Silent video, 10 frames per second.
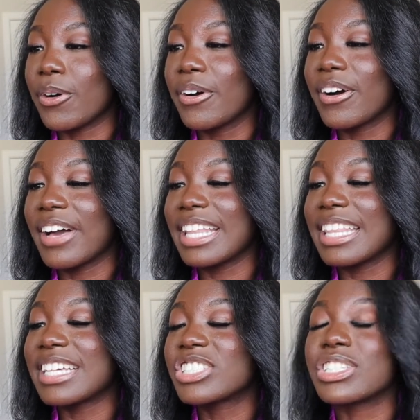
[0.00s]
oil
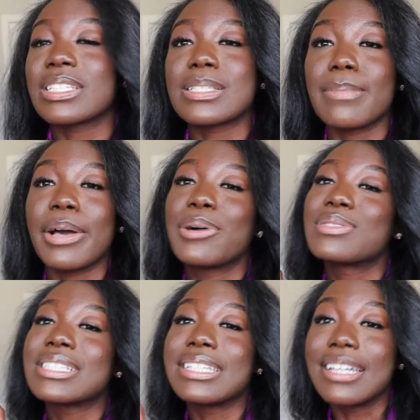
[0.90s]
and this just
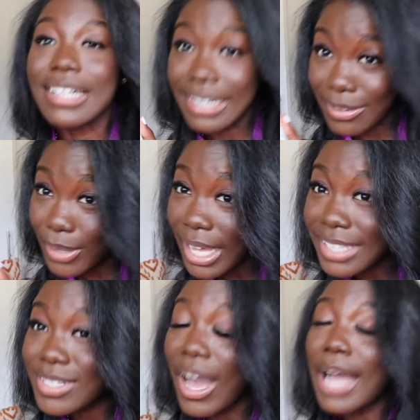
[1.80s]
smells good
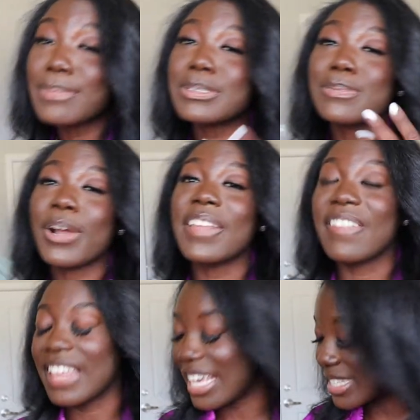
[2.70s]
okay so I
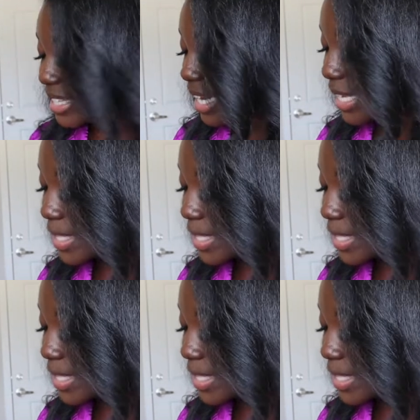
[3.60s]
sprayed this and then I